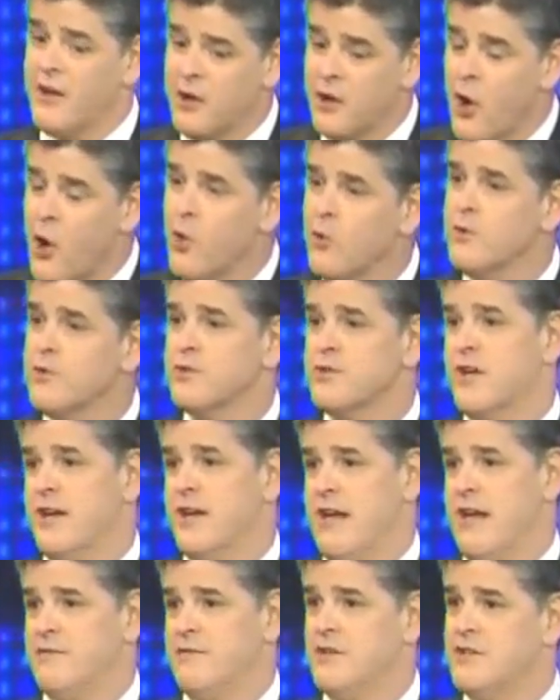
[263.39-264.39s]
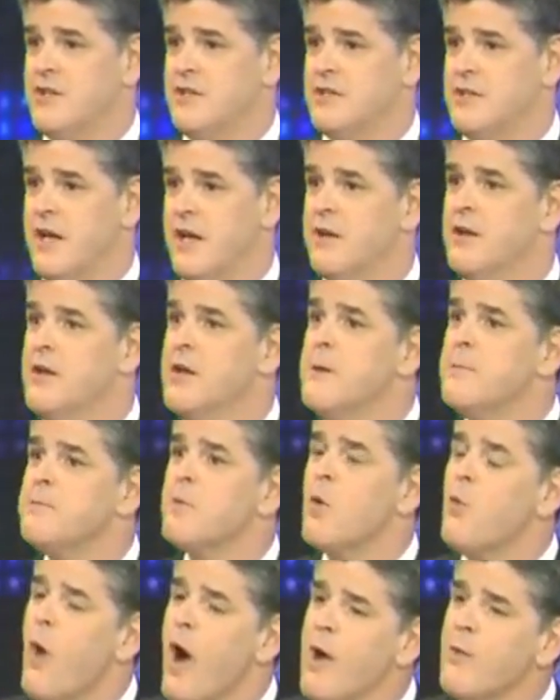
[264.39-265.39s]
and Holder's going to have to sit down.
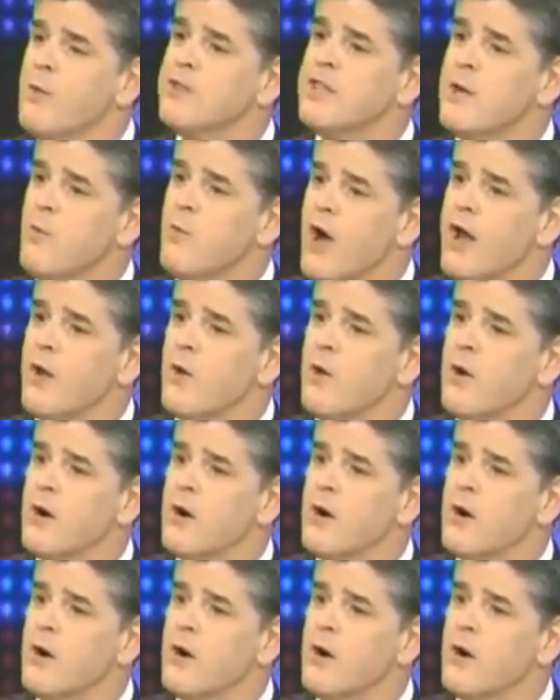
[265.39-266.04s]
Why would they want